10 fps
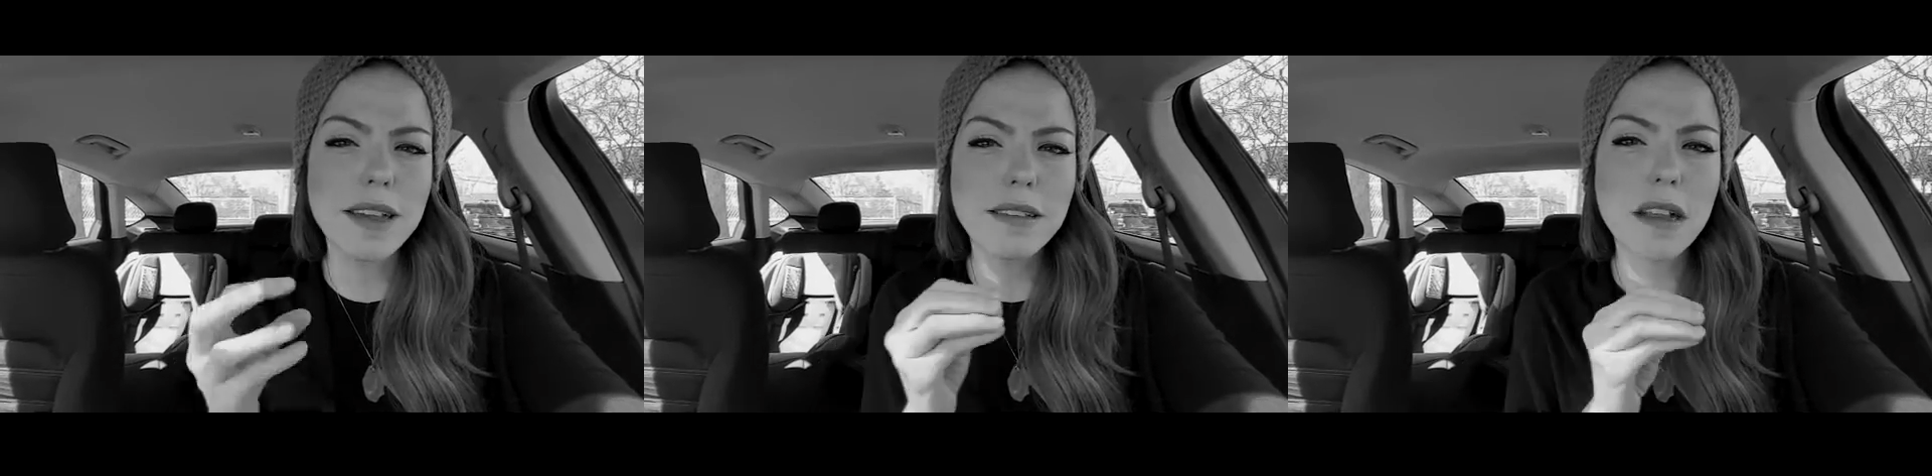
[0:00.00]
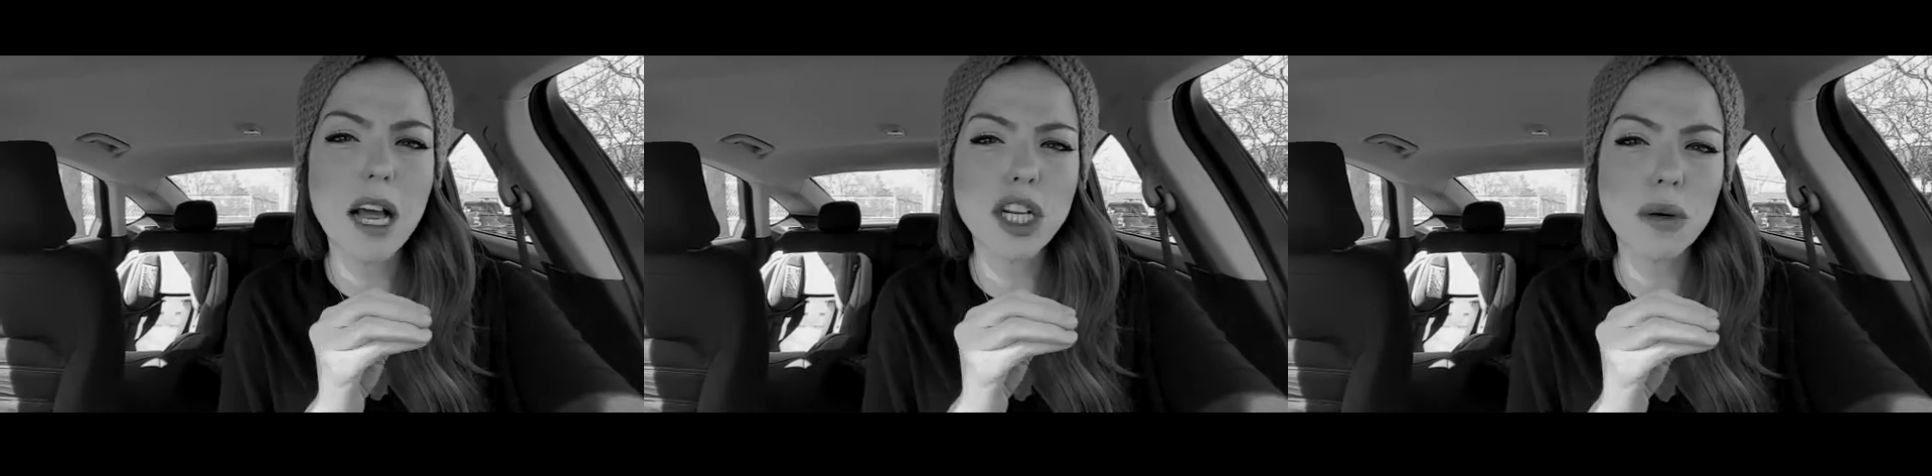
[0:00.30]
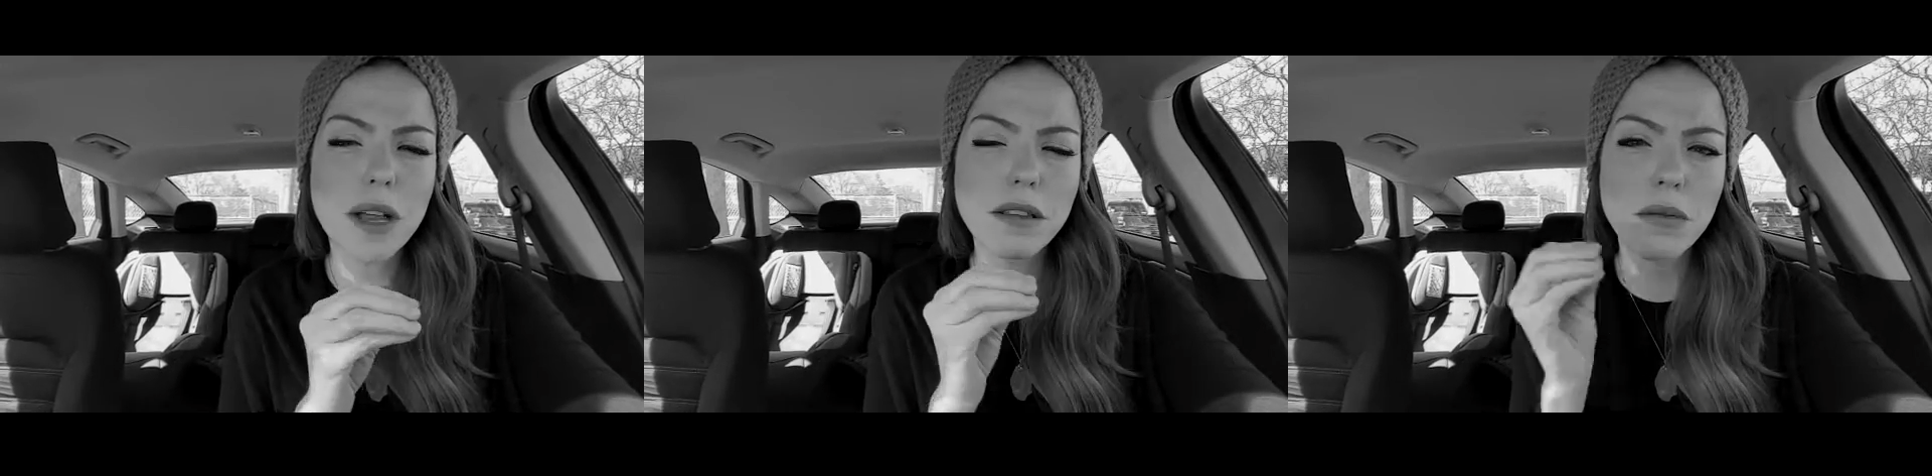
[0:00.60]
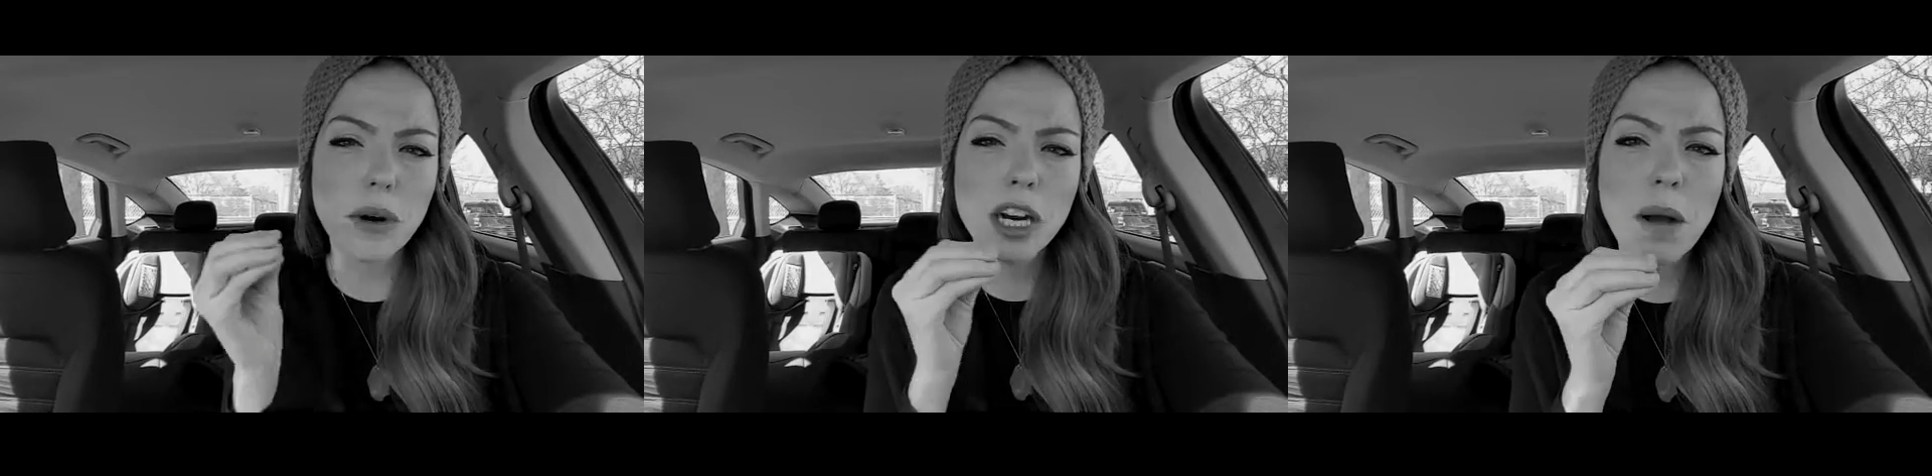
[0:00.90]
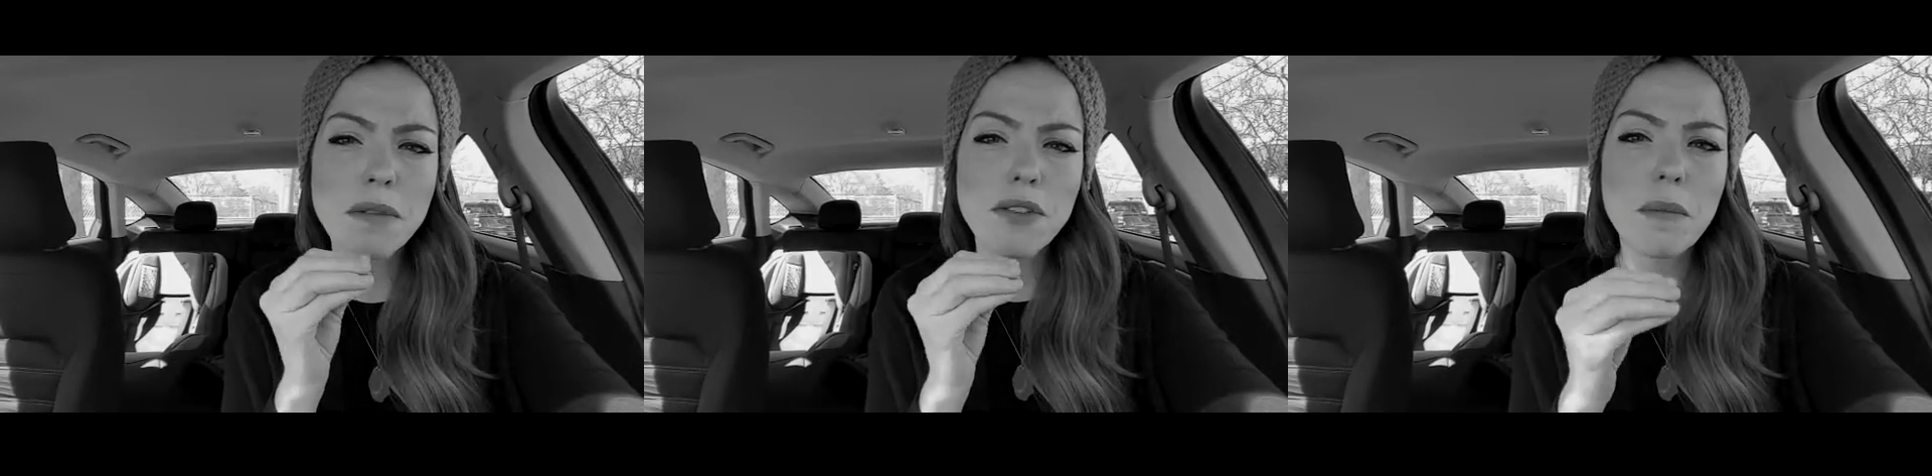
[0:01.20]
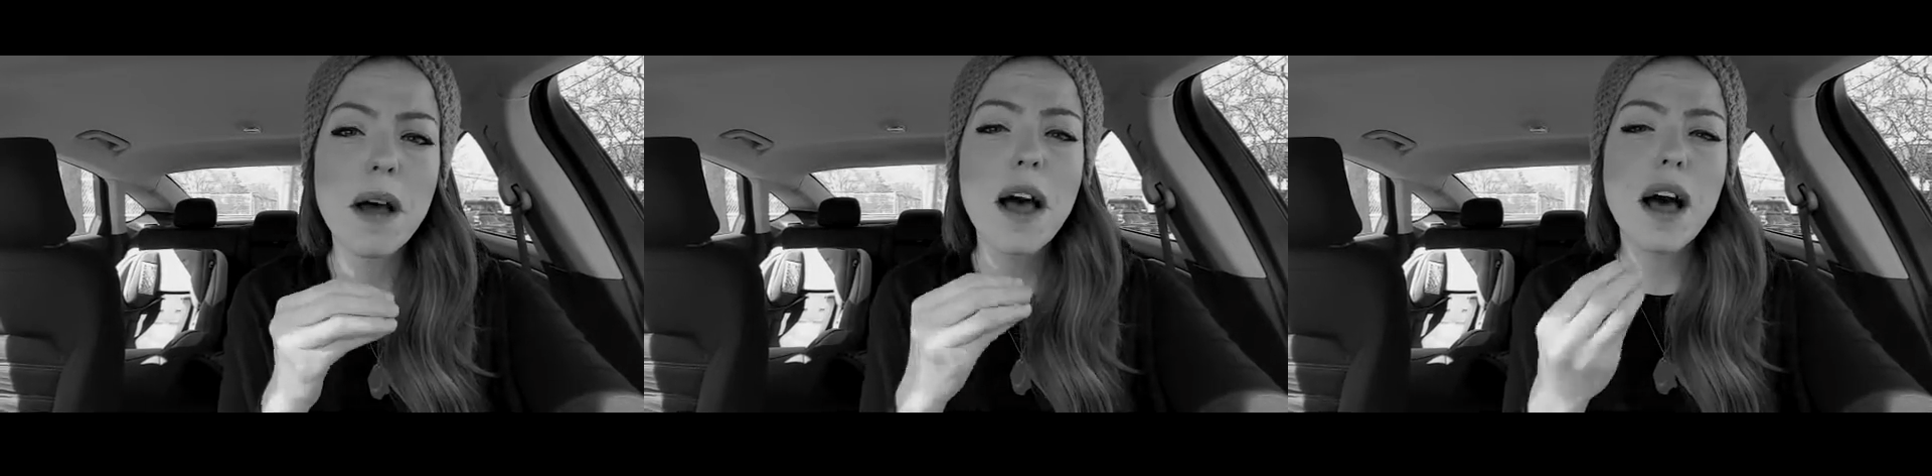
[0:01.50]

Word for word: That's a lashon. That's where it comes from.